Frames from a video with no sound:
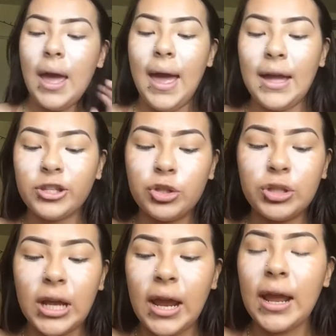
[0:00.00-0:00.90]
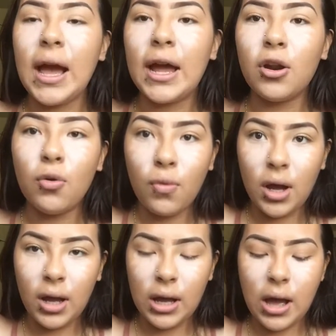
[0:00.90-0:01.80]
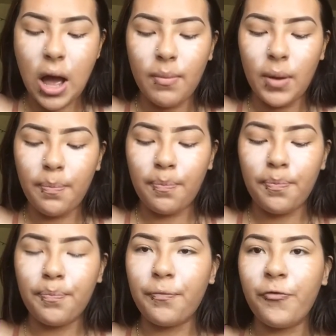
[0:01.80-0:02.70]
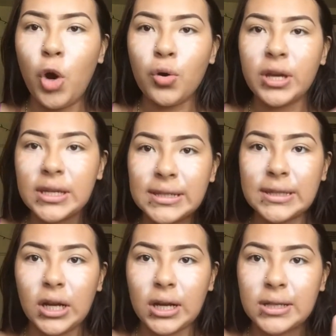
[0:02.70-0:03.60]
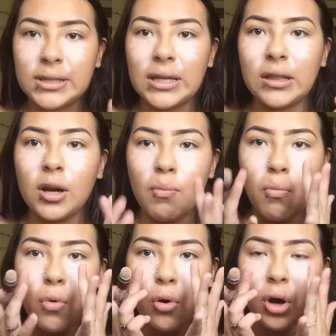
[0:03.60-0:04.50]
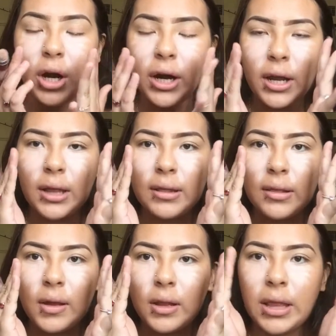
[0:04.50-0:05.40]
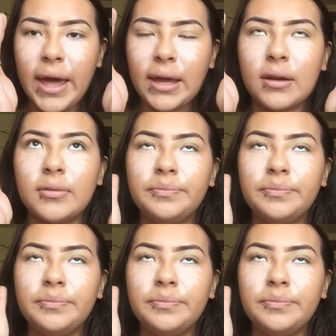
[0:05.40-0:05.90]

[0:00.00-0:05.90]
And today I'm gonna focus the concealer more like,